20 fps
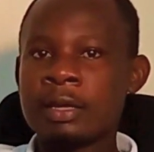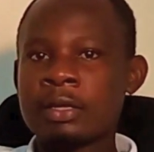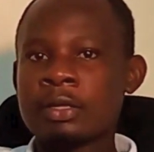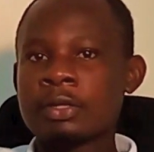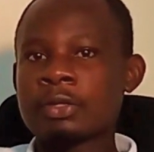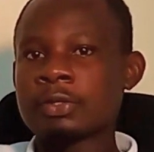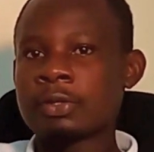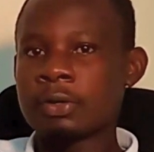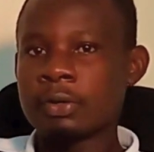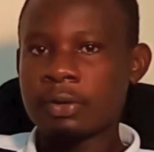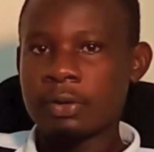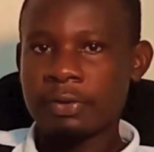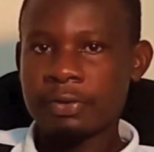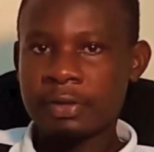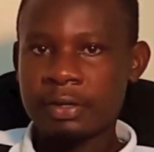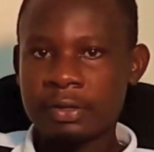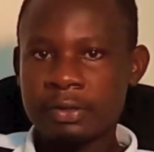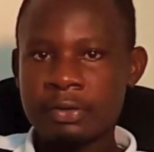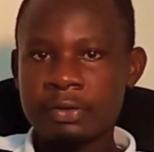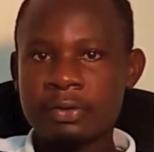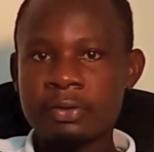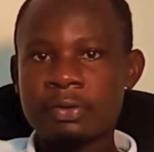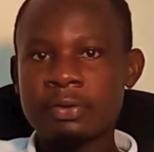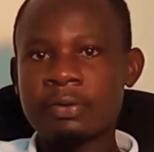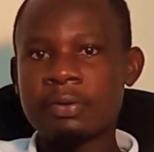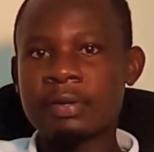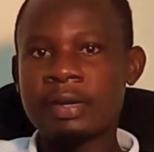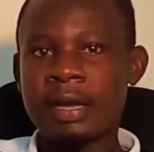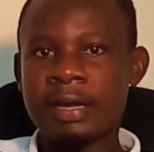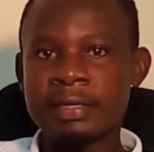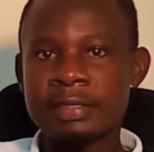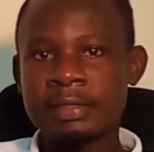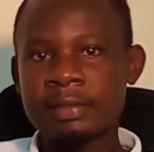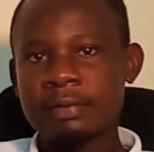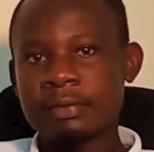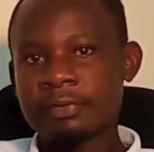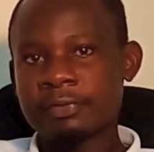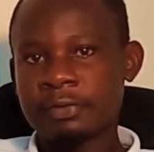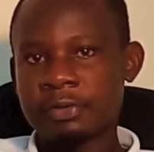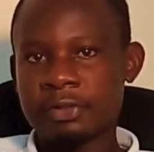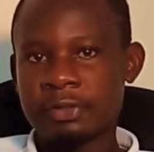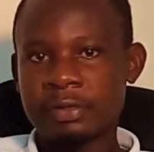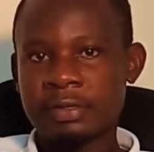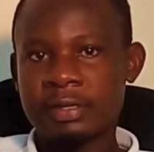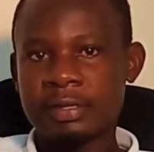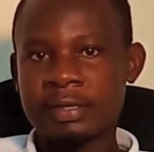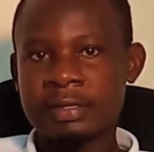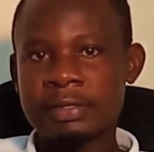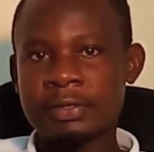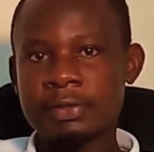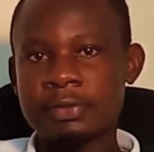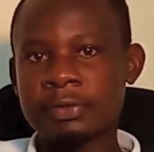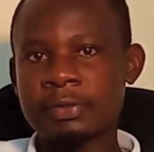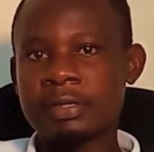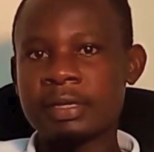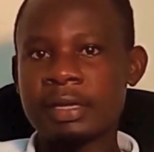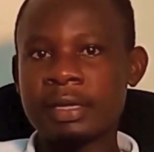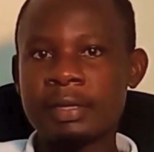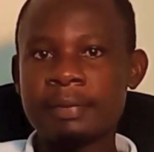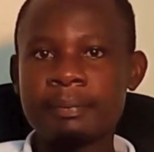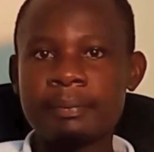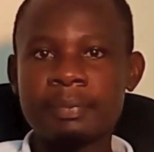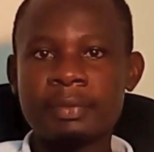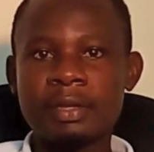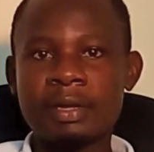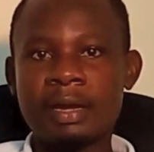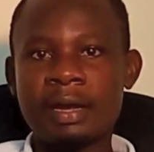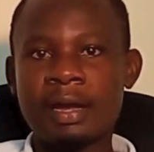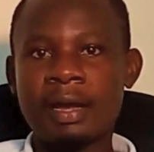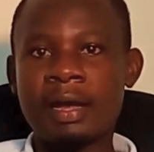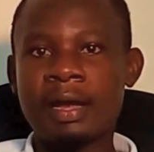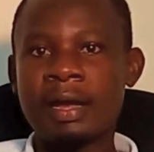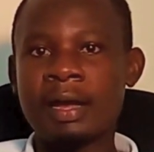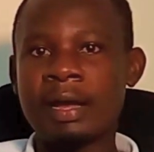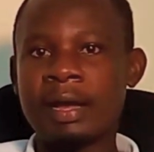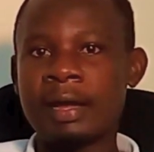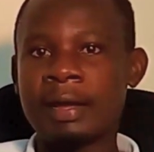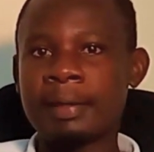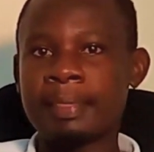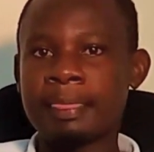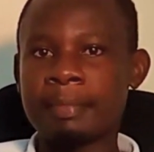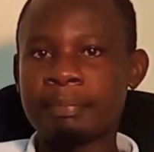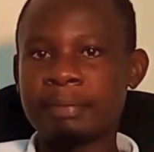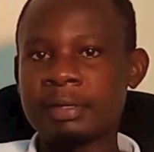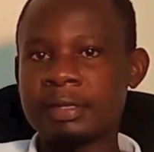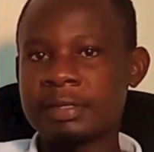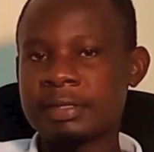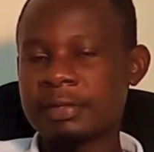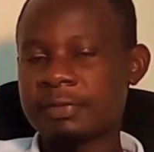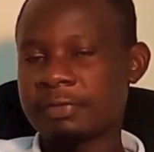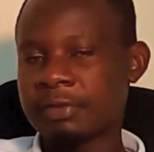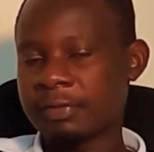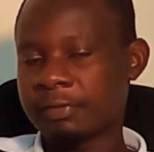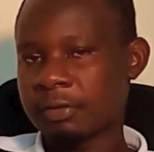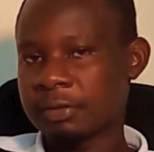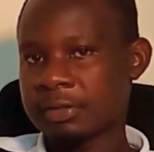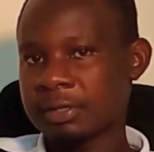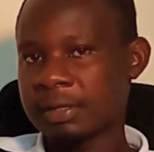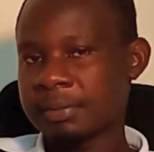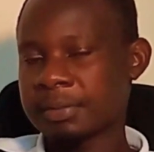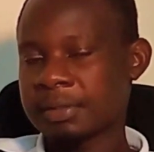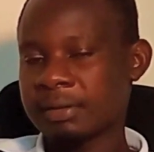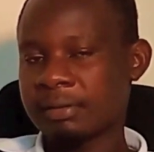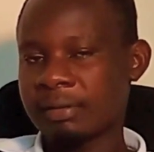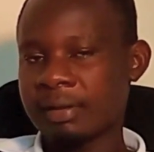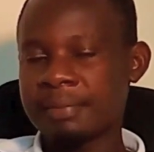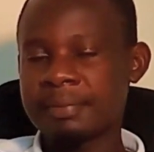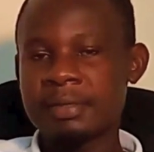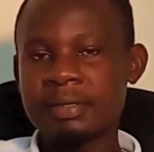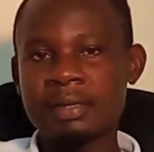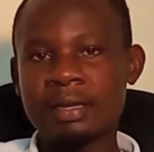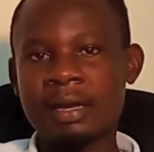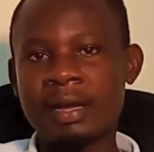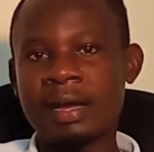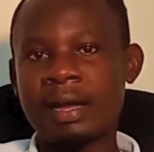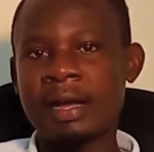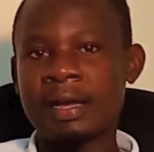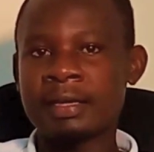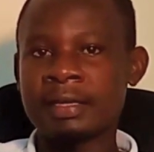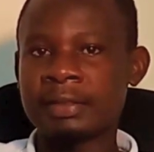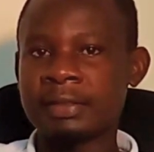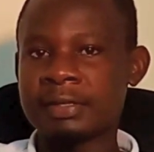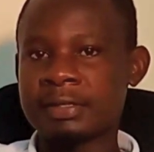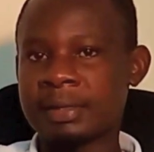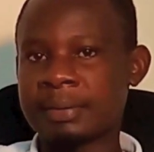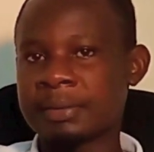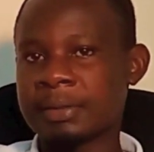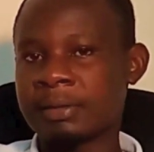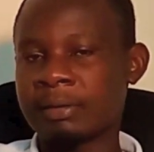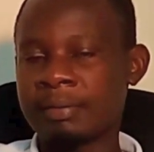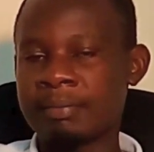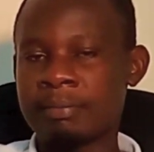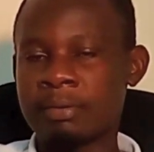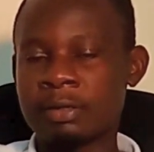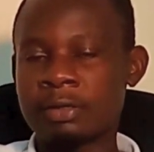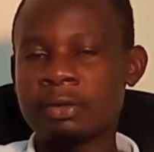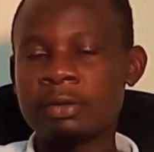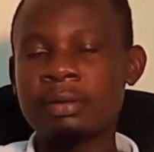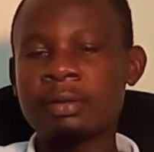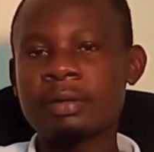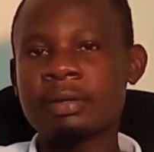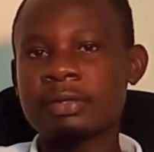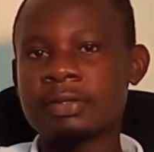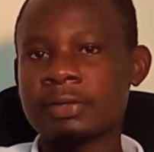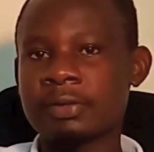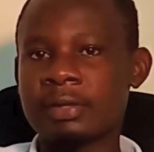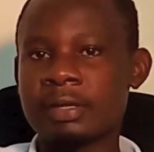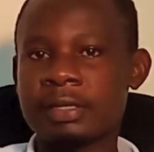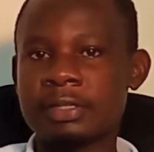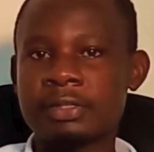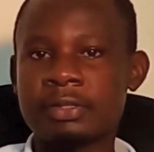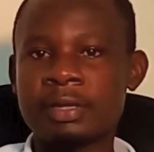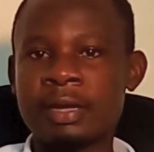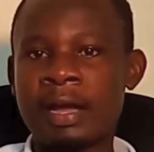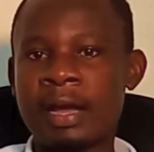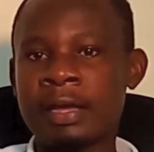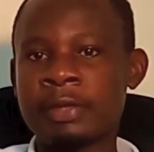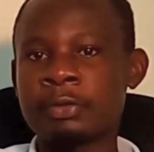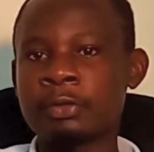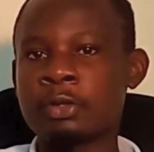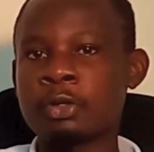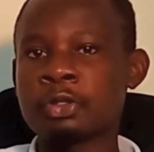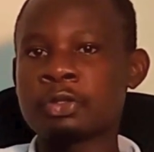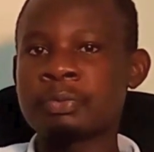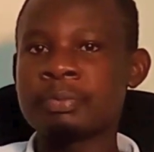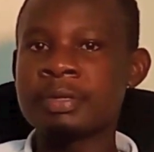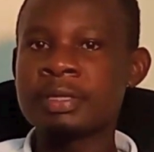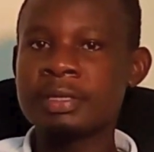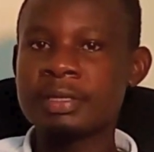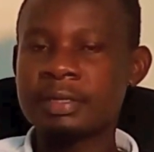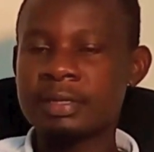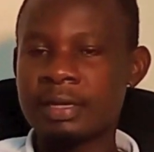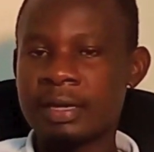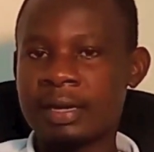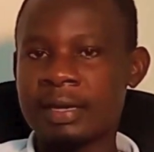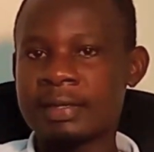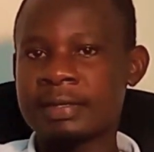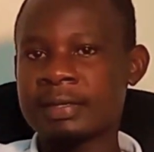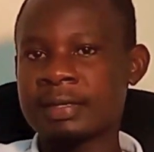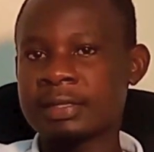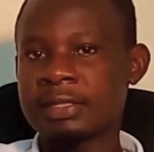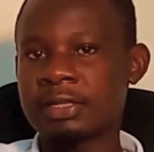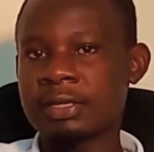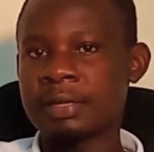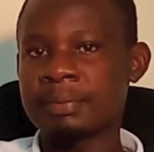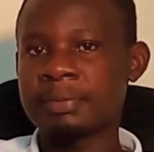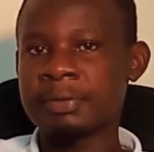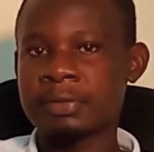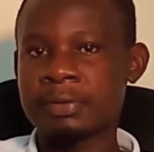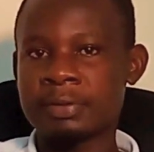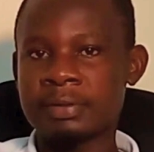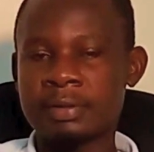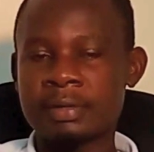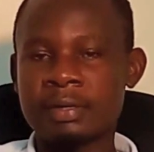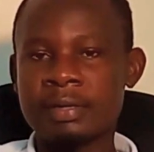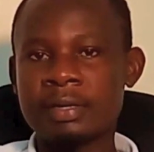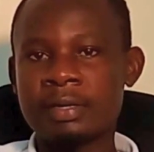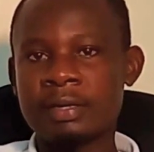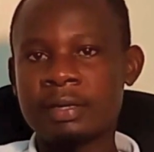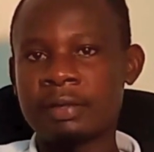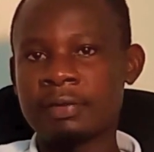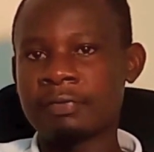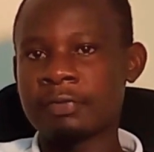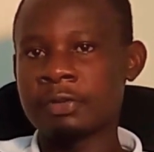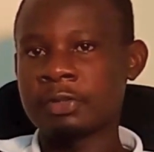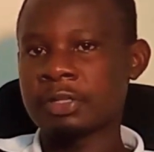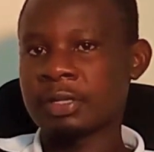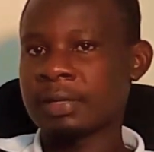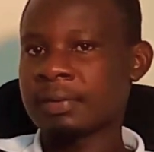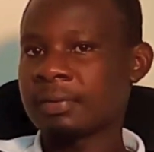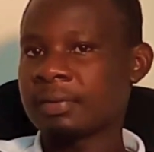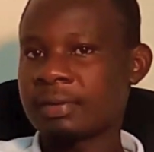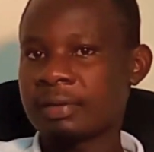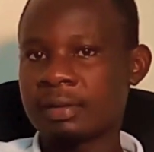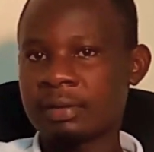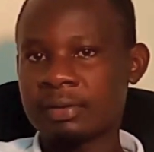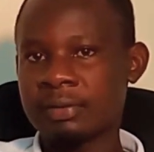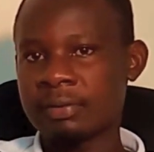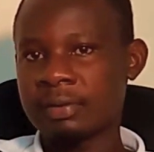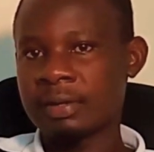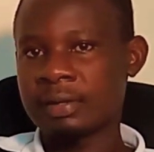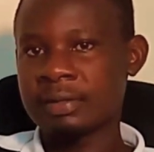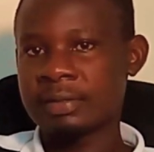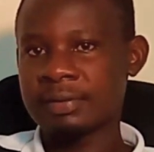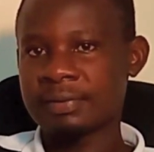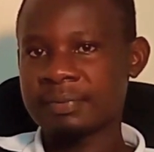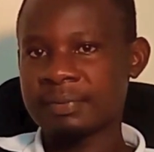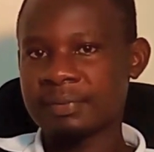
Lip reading: So thank you guys for joining us today. Please, if you have not subscribed, hit the subscribe button so that you don't miss such episodes in the future. Thank you guys.